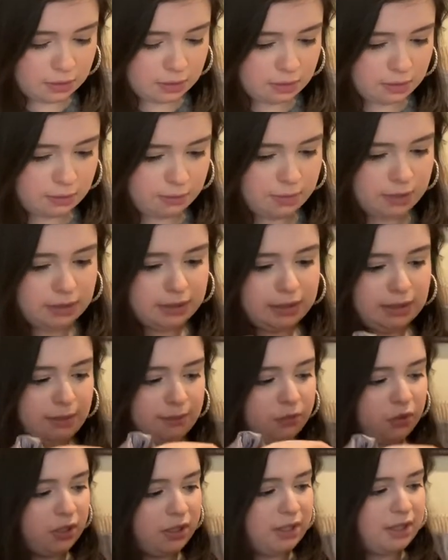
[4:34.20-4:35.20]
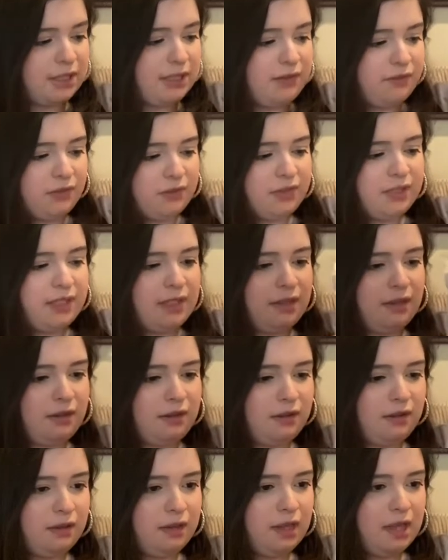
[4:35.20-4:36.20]
let me see, I'm trying to see if there's like
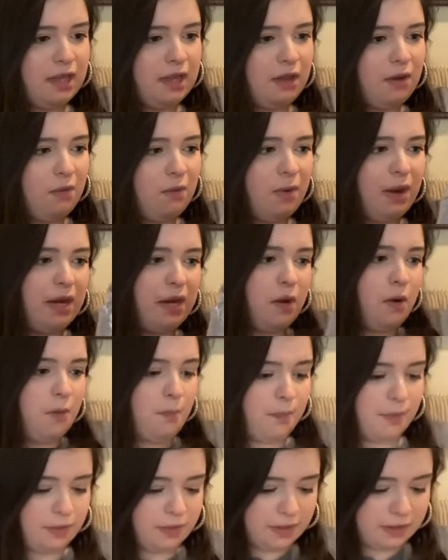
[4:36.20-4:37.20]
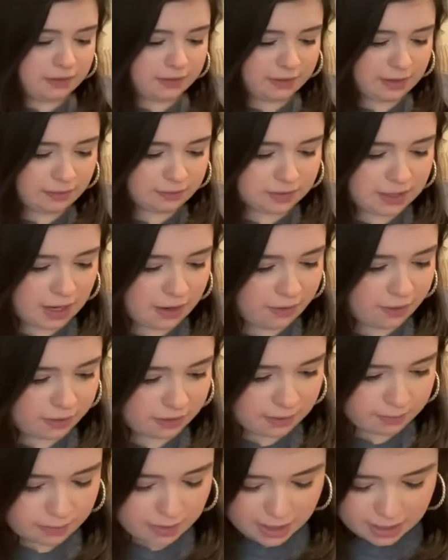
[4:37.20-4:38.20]
a way to open this without
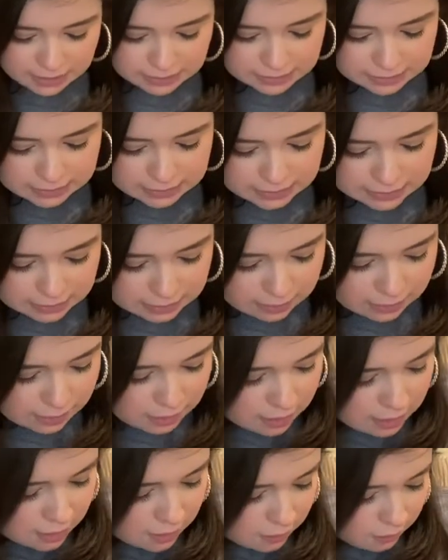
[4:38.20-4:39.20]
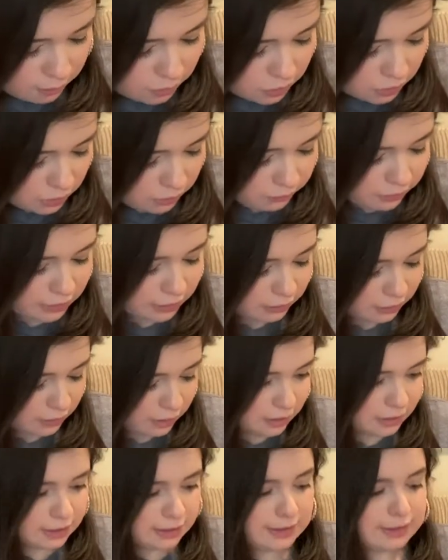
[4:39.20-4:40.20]
tearing the plastic. Which I don't think there
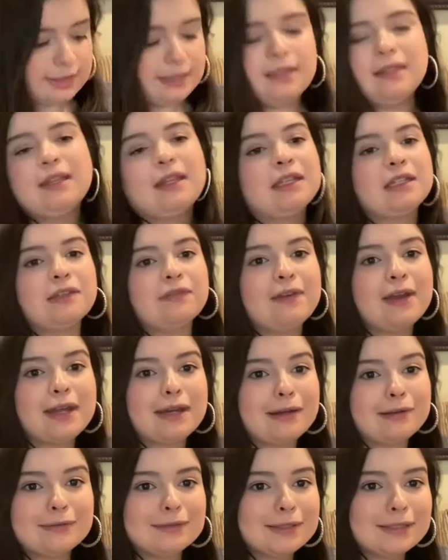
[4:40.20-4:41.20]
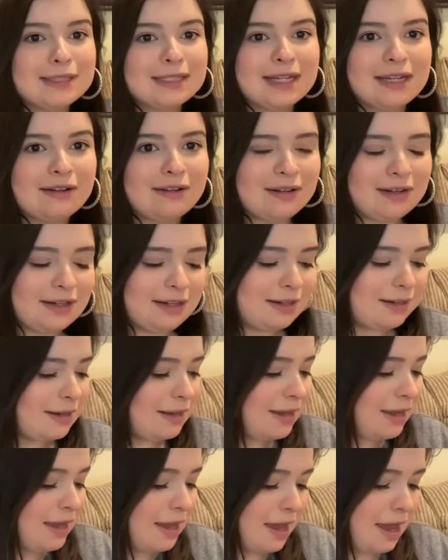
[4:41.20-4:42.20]
is, and that's fine, I'll just tear it.
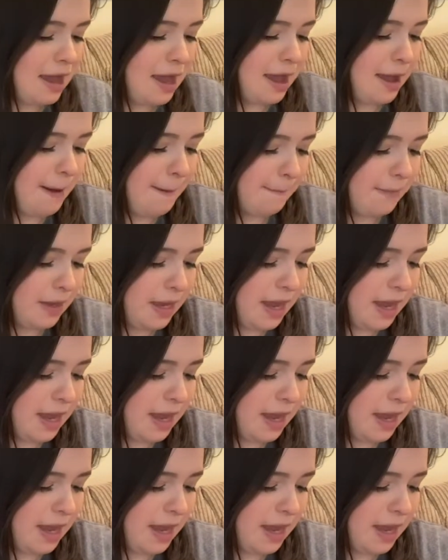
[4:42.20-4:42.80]
I'm